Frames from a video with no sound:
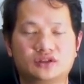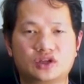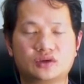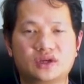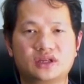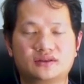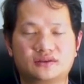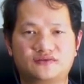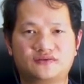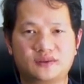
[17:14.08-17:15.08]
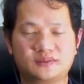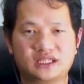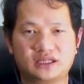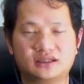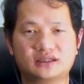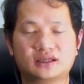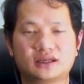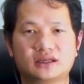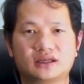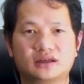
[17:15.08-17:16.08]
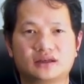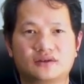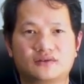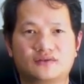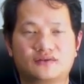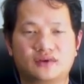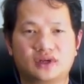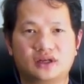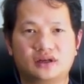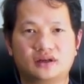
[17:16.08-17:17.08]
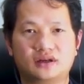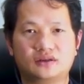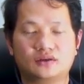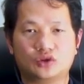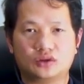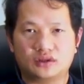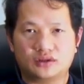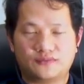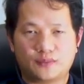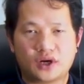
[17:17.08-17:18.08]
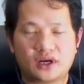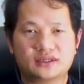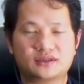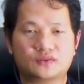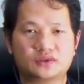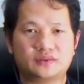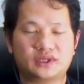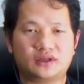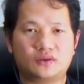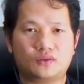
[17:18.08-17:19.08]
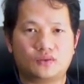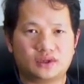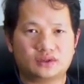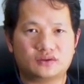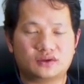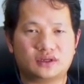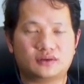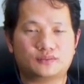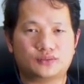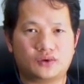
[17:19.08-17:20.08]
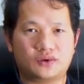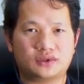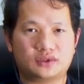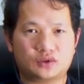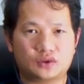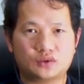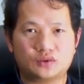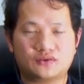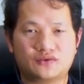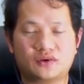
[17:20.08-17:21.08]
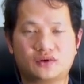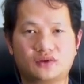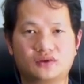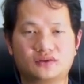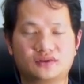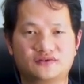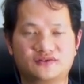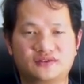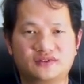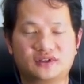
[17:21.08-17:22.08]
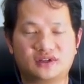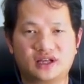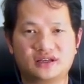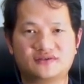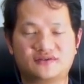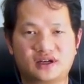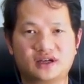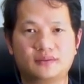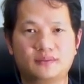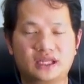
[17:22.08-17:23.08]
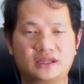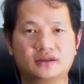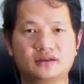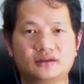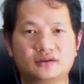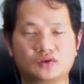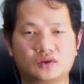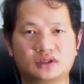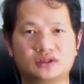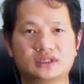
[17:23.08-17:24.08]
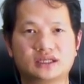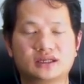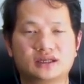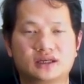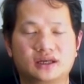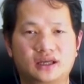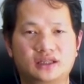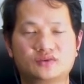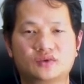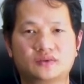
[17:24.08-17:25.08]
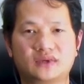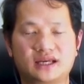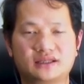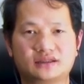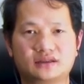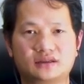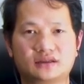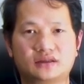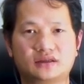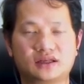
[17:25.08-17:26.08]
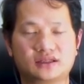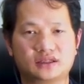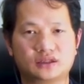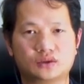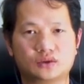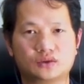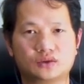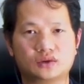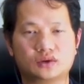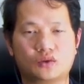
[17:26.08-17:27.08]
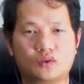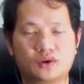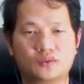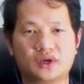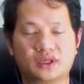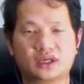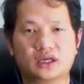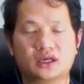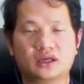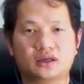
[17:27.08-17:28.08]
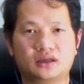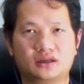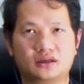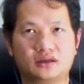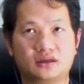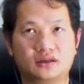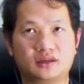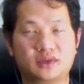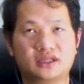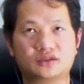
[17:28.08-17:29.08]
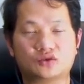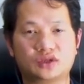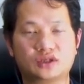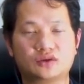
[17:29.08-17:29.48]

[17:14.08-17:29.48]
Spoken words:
January the 15th. The price will be $1.2 for the last 5 million tokens, and this will last until 1 week. That means